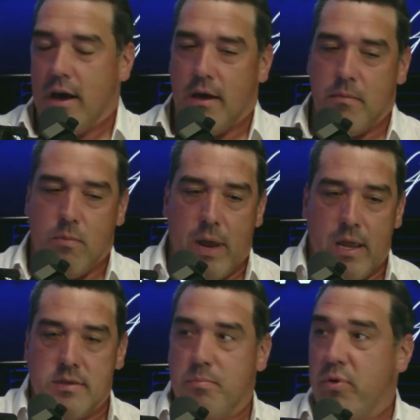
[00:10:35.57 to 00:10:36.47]

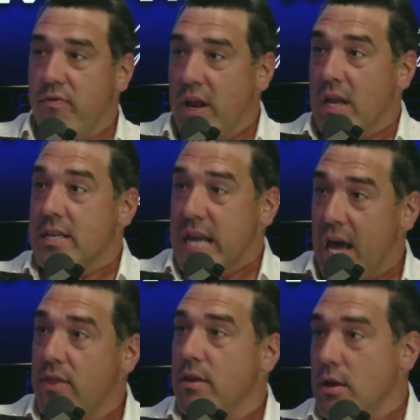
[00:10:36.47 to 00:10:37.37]
ways of preventing
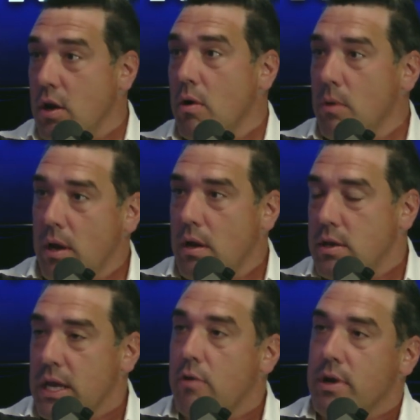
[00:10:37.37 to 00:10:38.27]
death, and, it
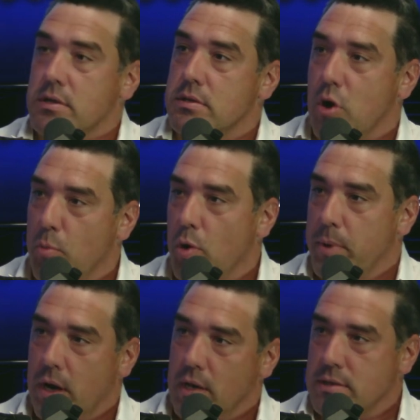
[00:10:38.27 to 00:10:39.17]
decreases
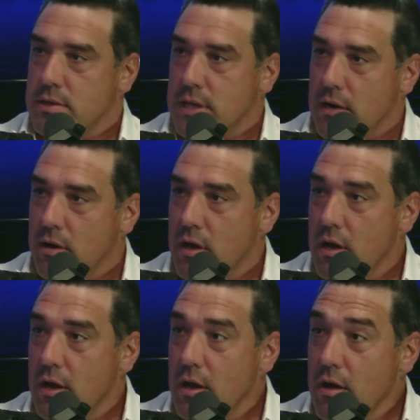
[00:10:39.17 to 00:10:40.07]
comorbidities, et cetera.
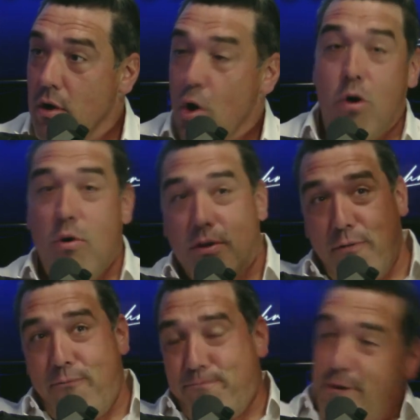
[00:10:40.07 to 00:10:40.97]
Who
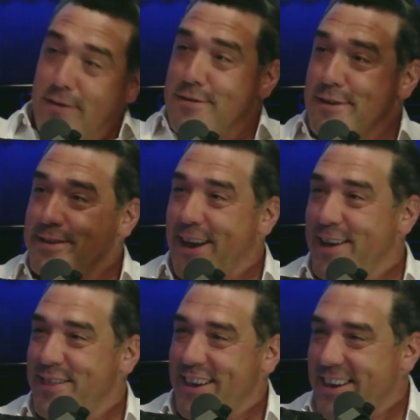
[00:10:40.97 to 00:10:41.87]
does this guy
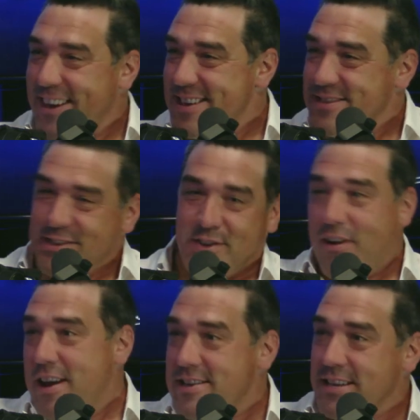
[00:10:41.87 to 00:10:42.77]
think he is? He's
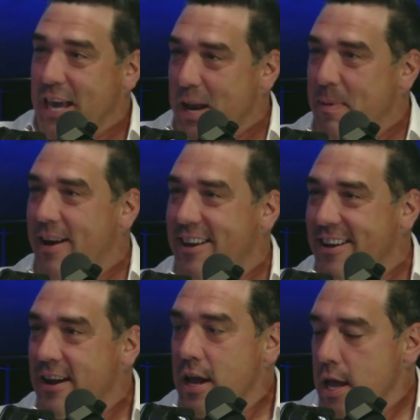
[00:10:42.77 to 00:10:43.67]
crazy. Get him out of
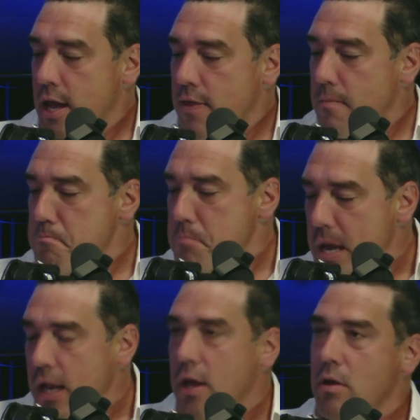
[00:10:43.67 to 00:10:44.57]
here. The
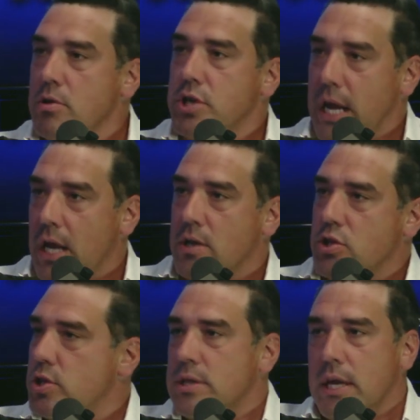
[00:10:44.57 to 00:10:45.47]
minute you change,
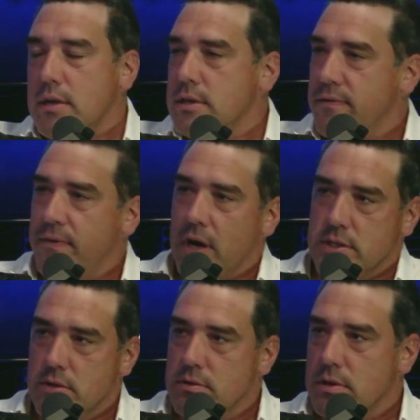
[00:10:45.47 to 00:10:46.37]
just like you said, Fox
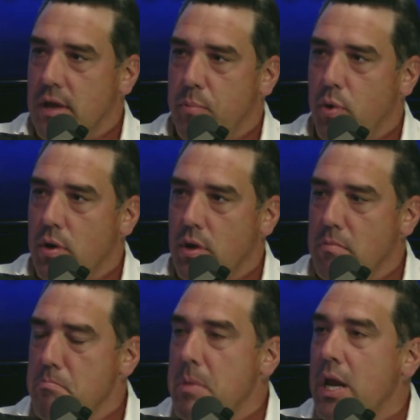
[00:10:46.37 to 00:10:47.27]
News and Dave Portnoy, the
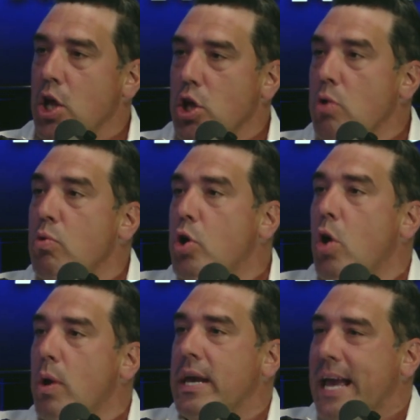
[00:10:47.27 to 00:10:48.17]
minute you
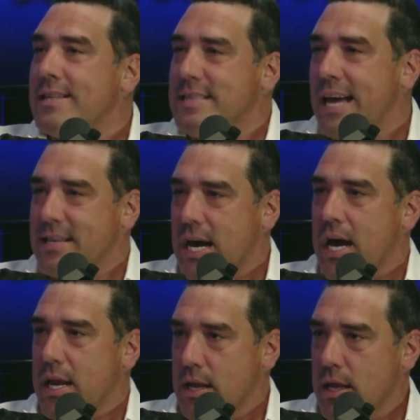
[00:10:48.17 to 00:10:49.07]
go against that
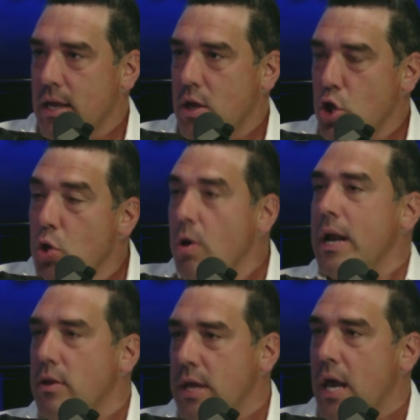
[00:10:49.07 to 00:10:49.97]
tide, you are
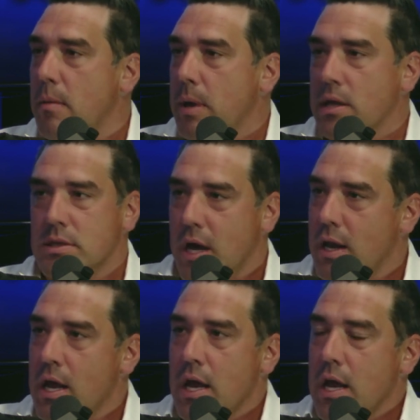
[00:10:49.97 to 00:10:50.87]
now the enemy. It's
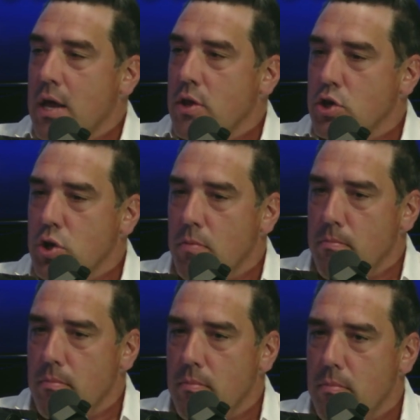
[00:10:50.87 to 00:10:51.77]
not, there's
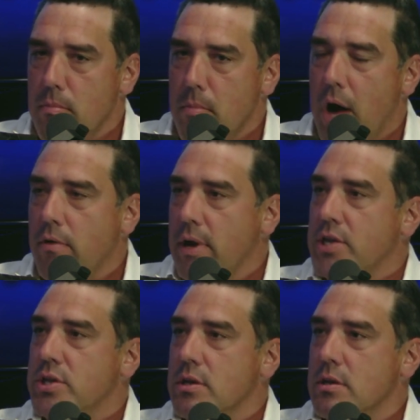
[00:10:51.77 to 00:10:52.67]
no
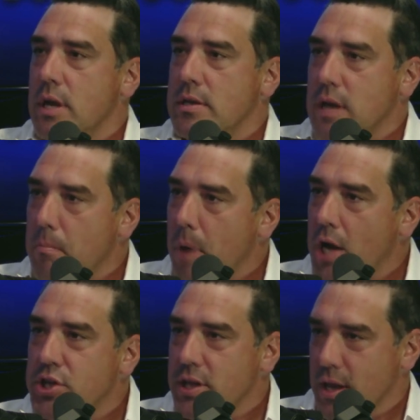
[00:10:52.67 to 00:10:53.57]
moderation. It's not
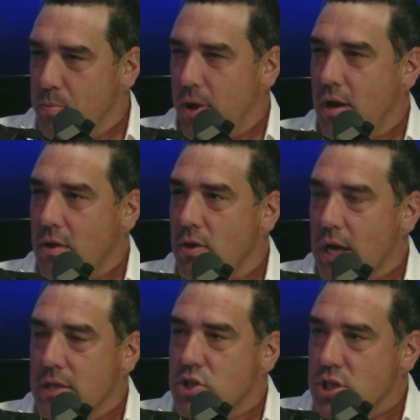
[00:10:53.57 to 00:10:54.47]
modulated by anything.
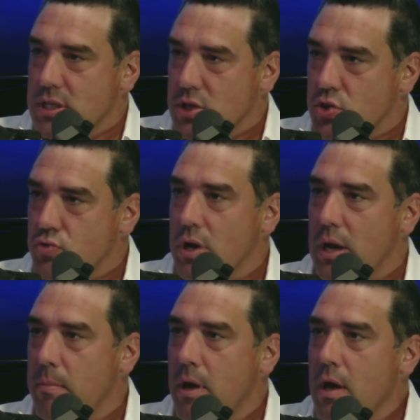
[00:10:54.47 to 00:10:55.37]
It's just
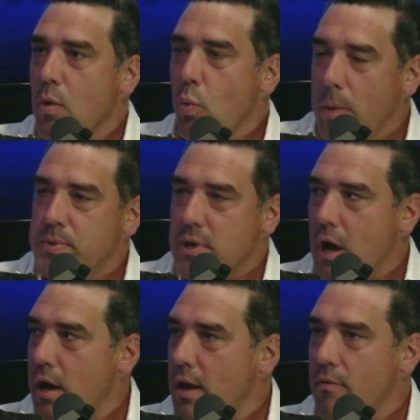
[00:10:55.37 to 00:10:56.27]
extreme
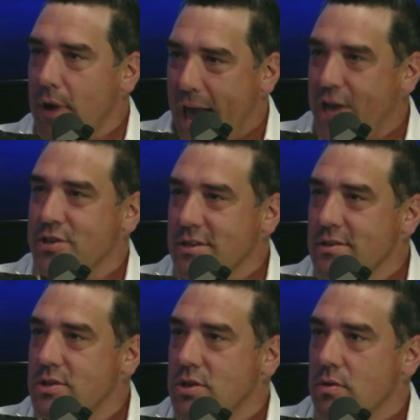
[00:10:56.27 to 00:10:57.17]
whipsawing
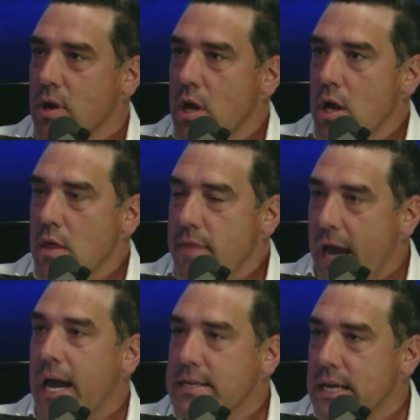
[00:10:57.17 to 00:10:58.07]
reactions to,
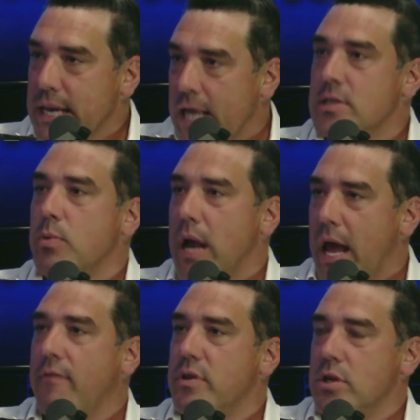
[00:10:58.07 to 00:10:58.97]
that guy's against what I
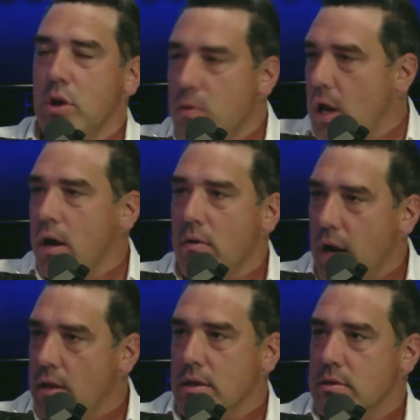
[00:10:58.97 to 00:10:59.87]
have to. You and I are
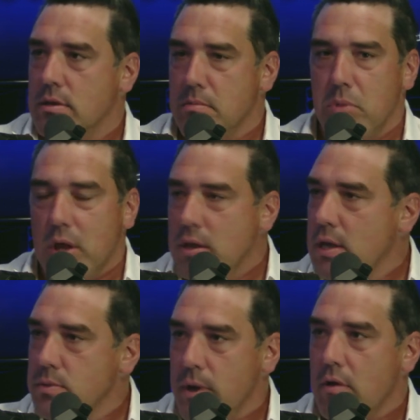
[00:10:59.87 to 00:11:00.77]
great at this. There's a million
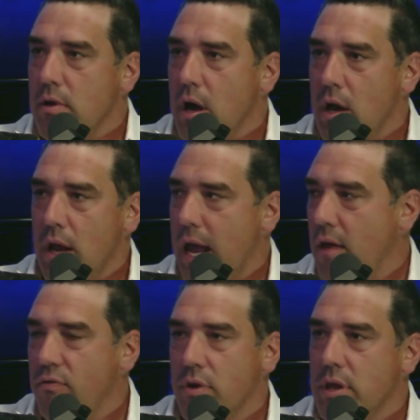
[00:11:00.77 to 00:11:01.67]
things we agree on, a
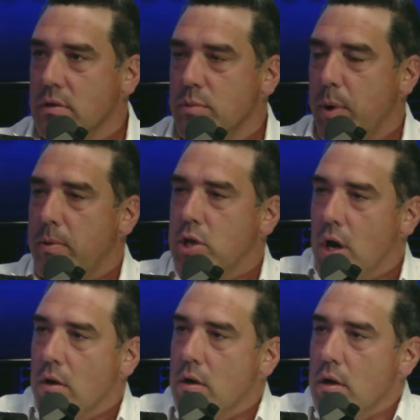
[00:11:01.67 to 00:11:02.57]
handful of things we probably
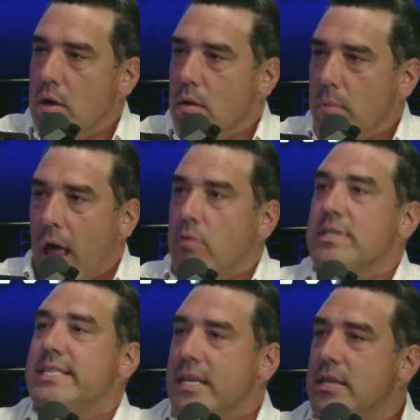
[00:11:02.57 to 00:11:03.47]
don't. But I don't
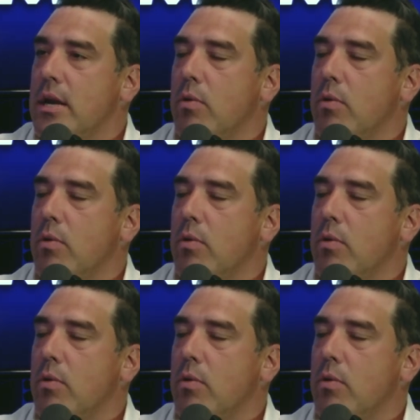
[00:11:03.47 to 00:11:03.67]
sit there